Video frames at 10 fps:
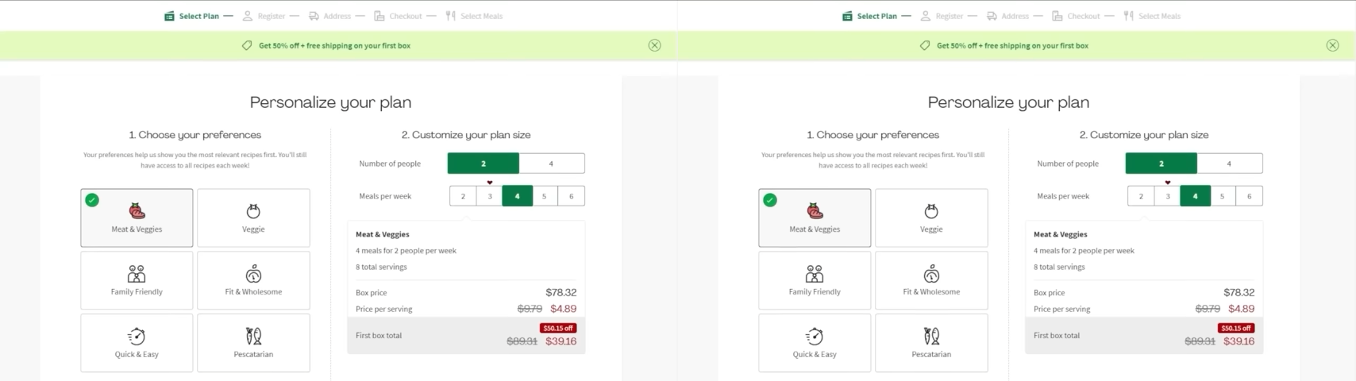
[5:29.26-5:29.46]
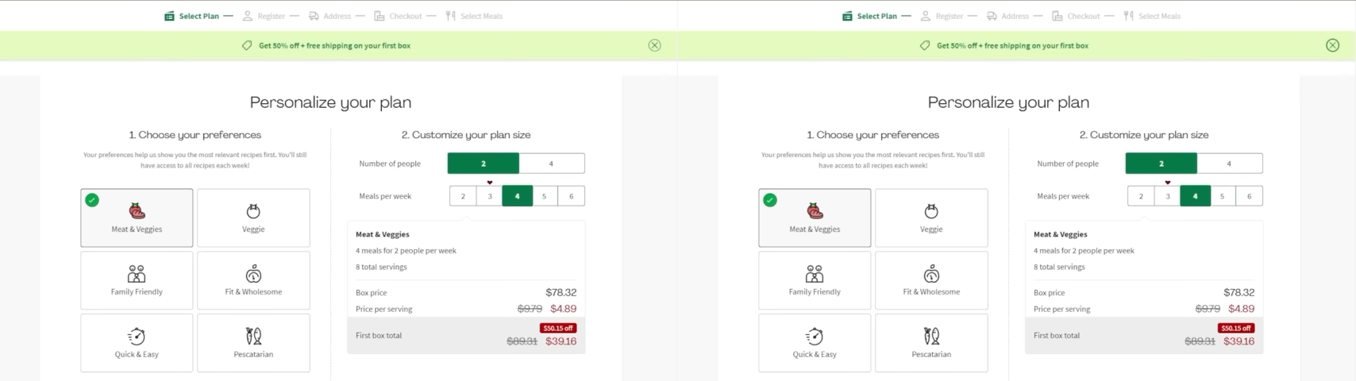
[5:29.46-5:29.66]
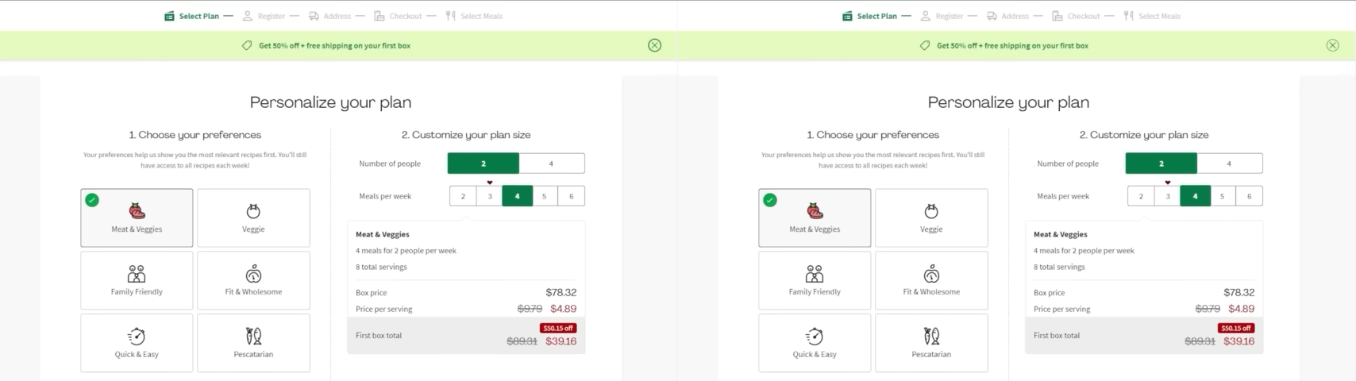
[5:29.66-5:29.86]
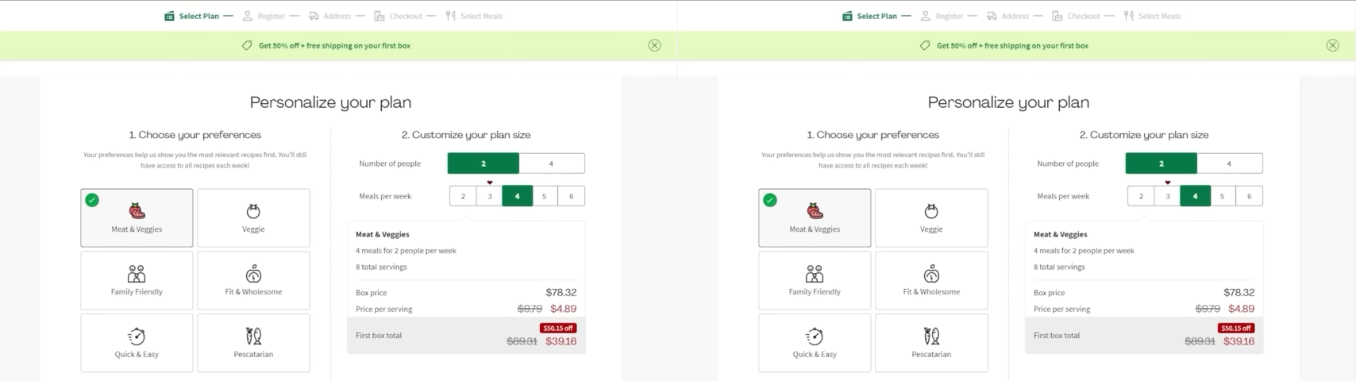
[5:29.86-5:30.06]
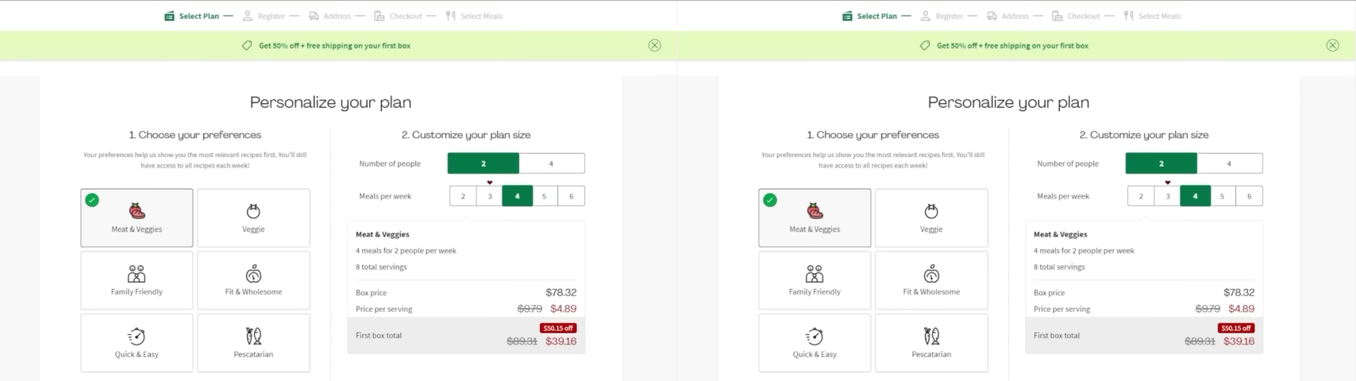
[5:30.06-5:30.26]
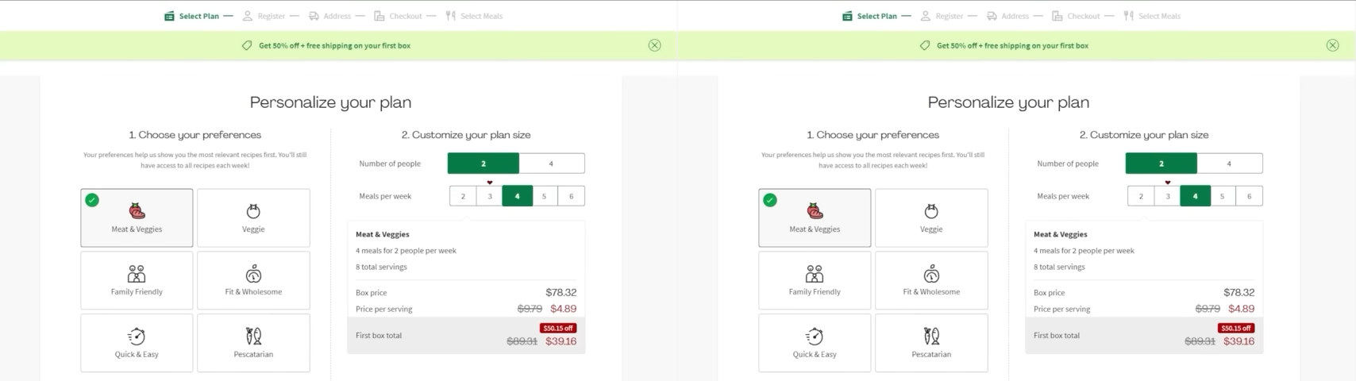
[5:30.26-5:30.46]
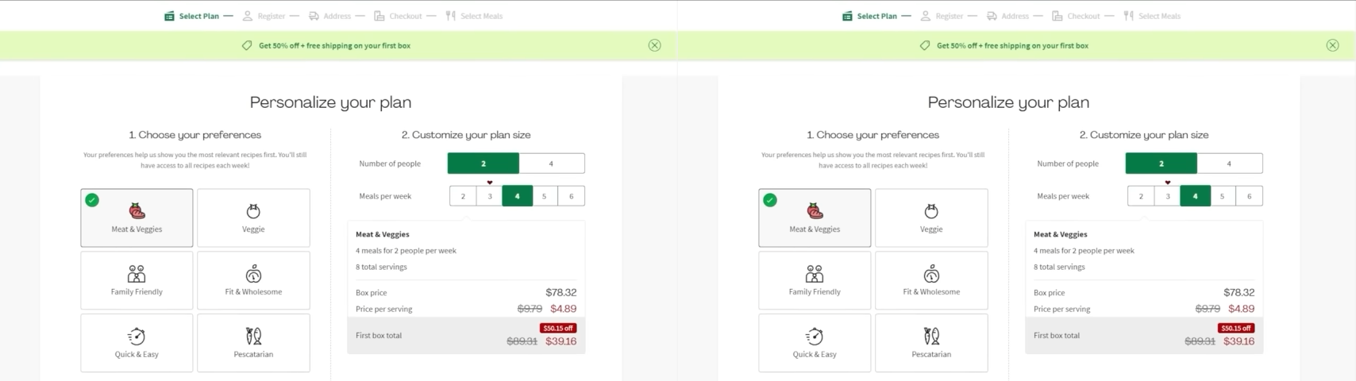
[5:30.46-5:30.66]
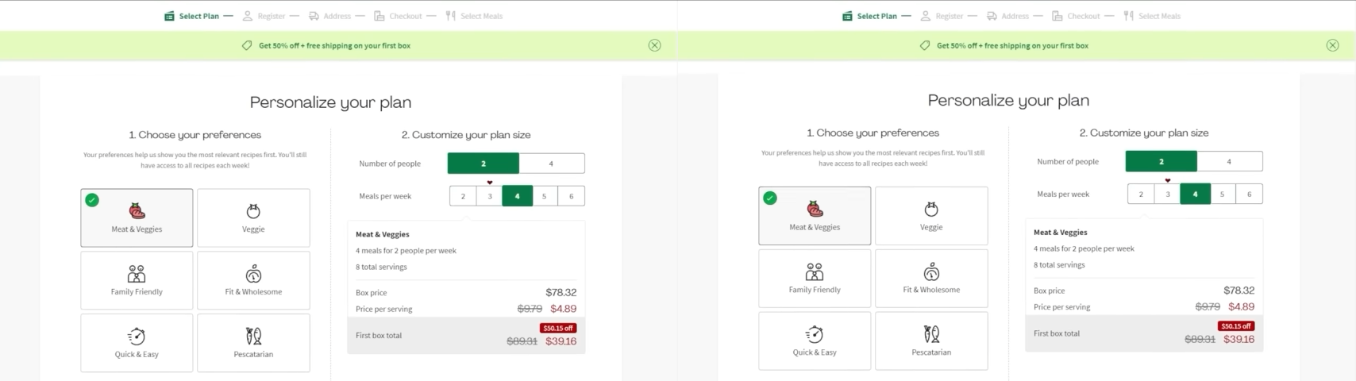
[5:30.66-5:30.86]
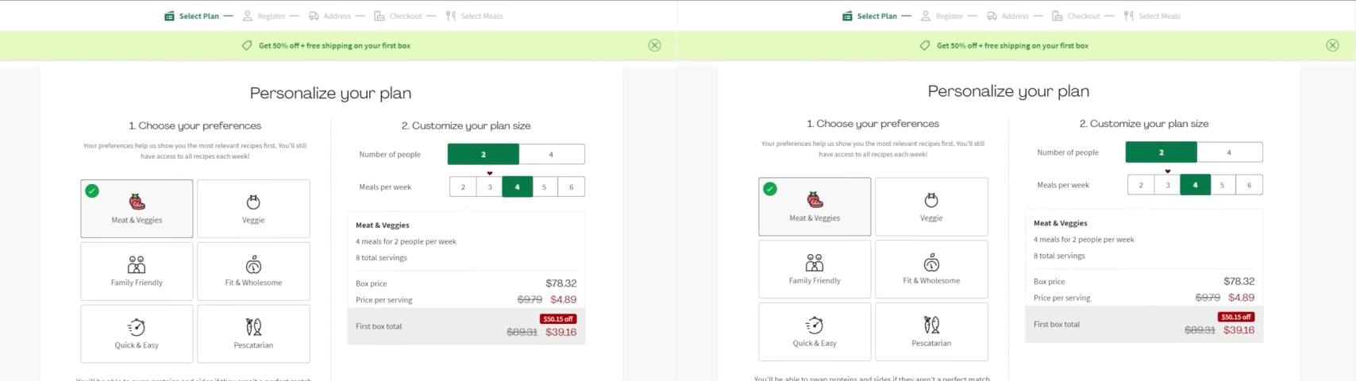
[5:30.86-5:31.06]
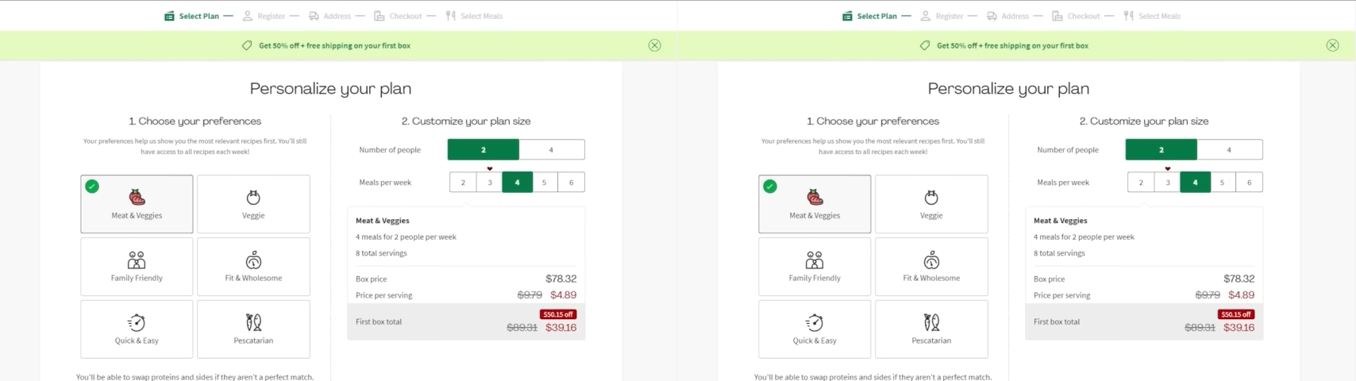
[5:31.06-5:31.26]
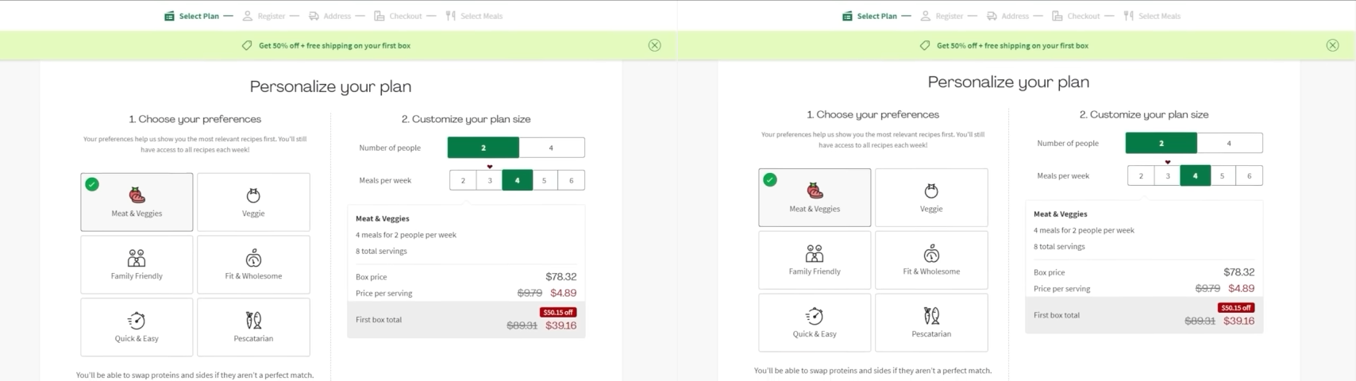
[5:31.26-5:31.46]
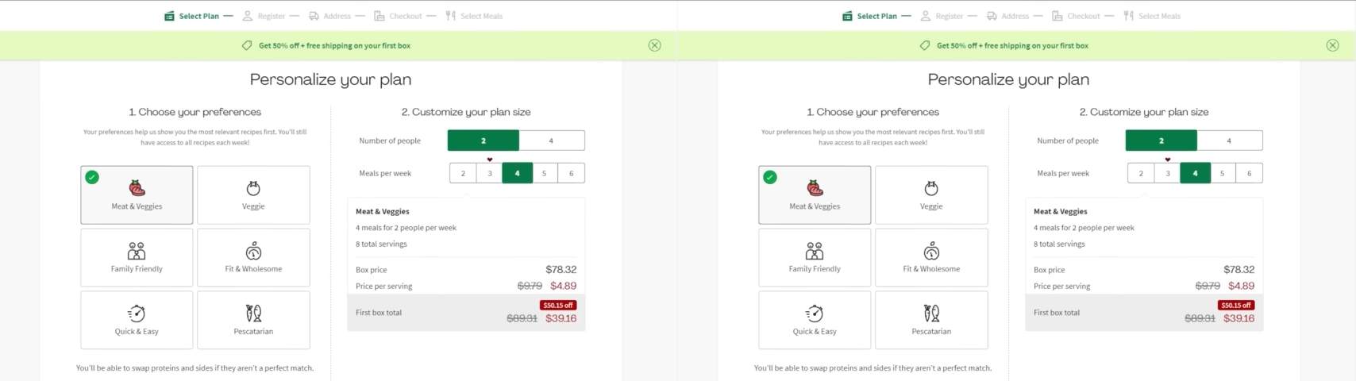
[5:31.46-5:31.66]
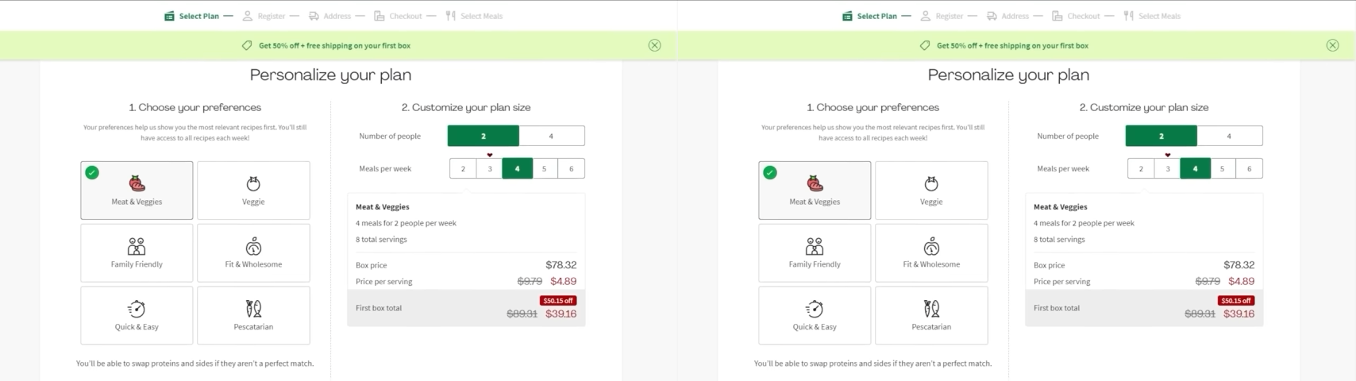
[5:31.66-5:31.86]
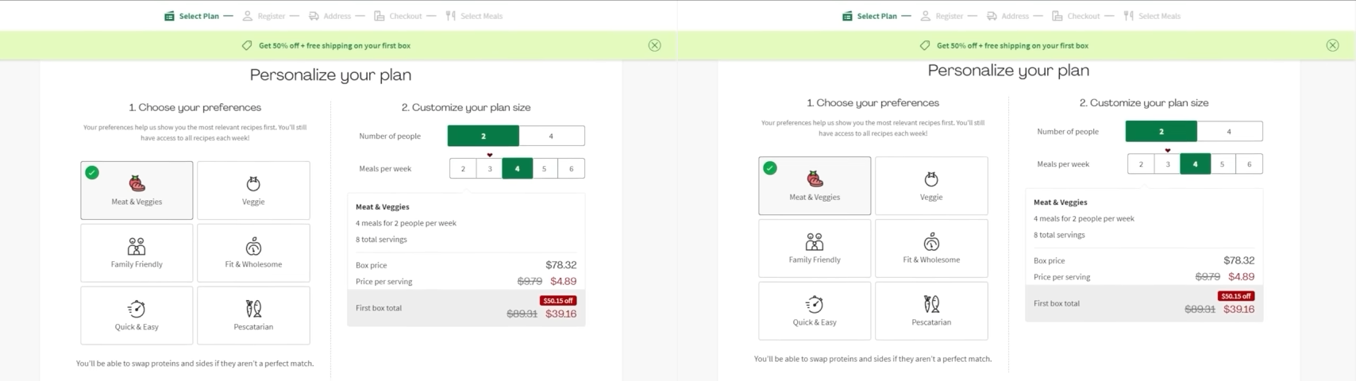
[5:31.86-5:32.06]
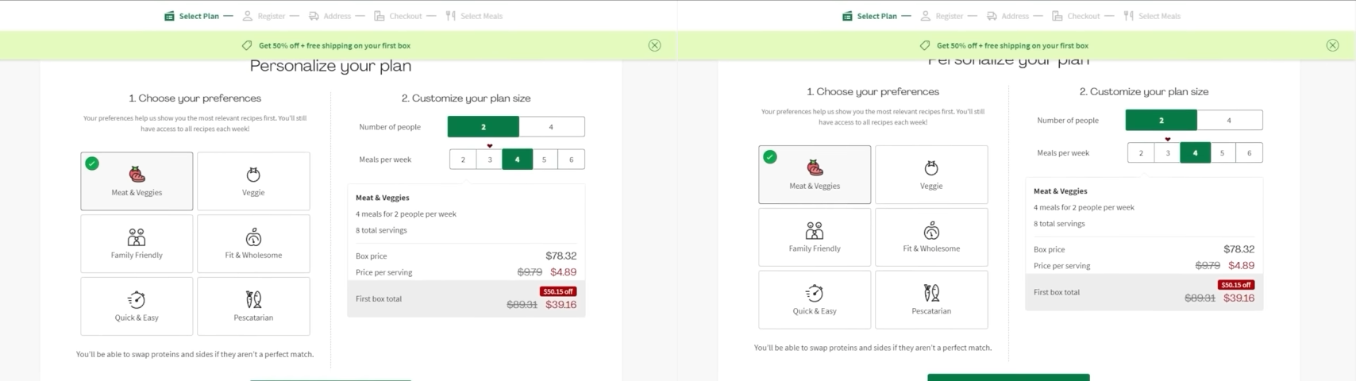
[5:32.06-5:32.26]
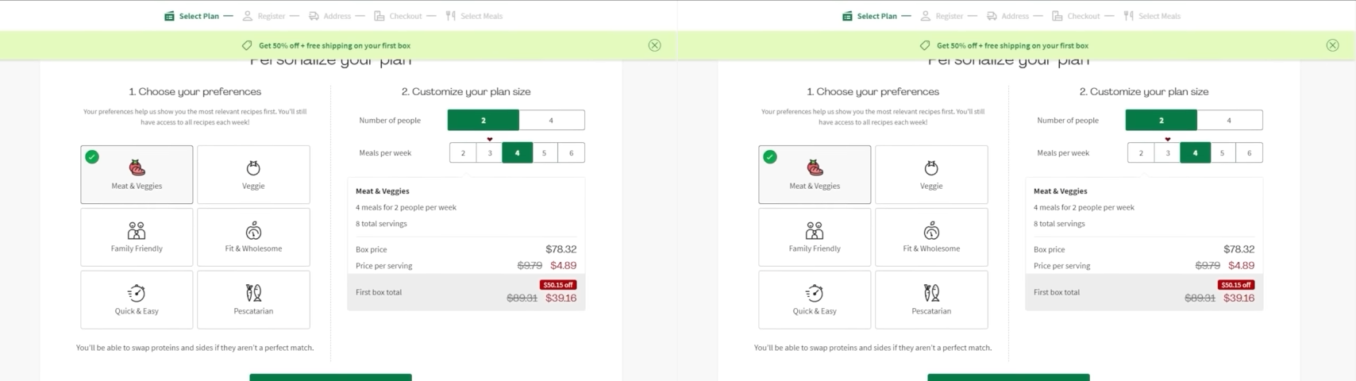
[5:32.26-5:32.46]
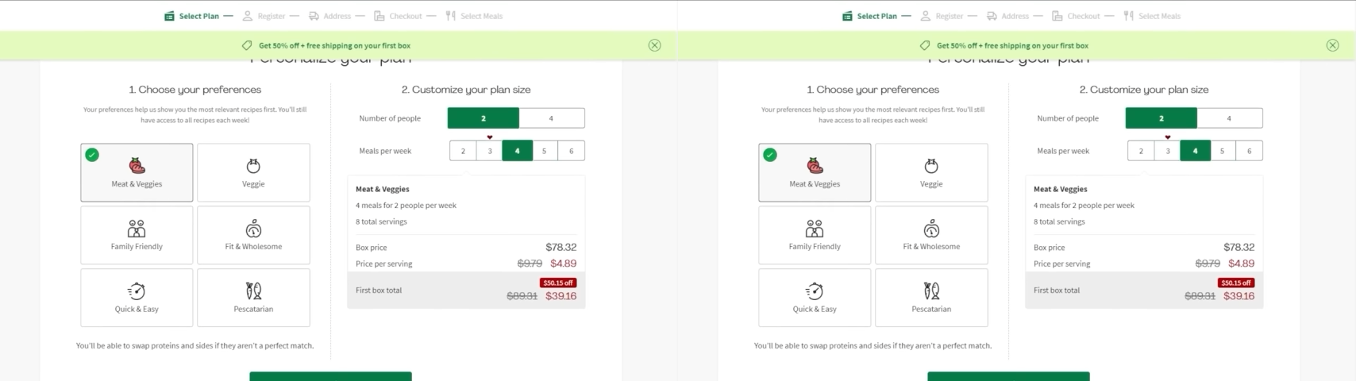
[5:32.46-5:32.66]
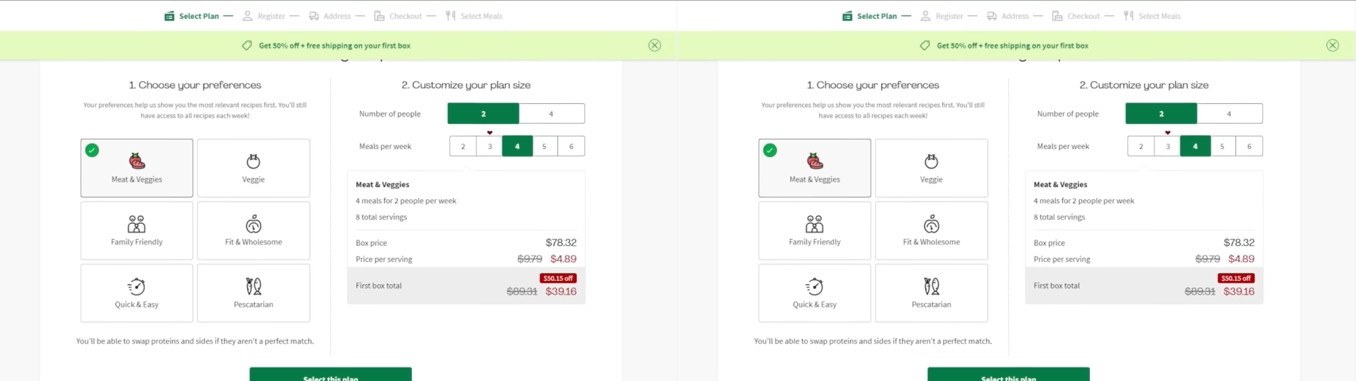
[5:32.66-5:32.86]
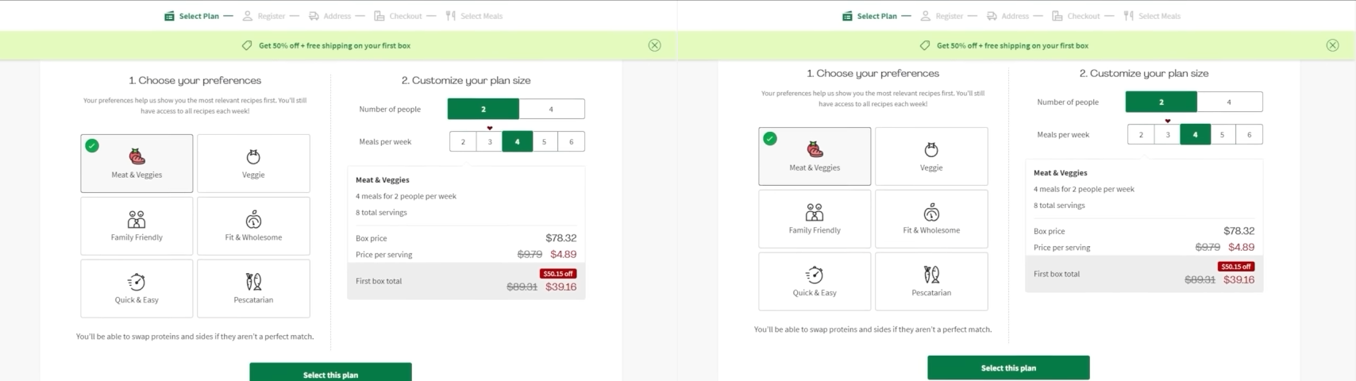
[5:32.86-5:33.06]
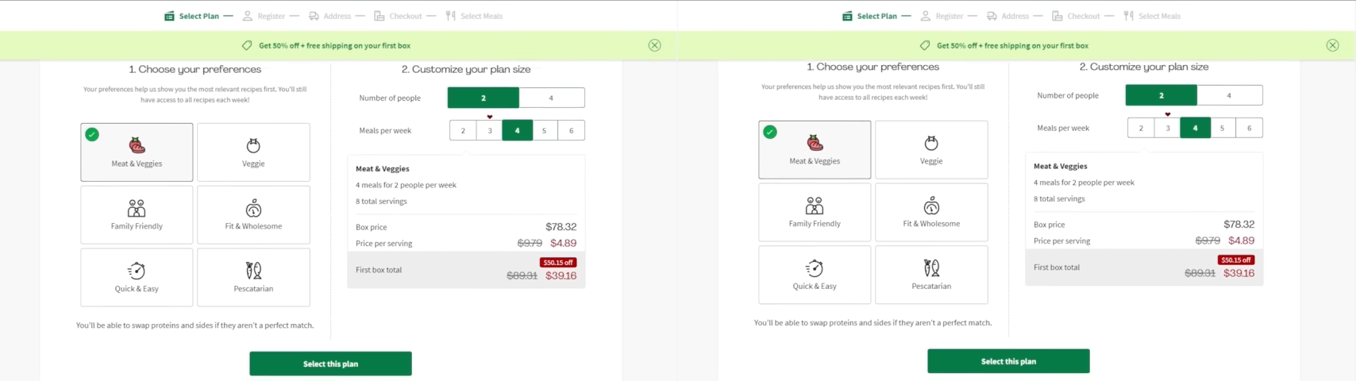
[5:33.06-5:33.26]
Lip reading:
No face is visible, so there are no lips to read.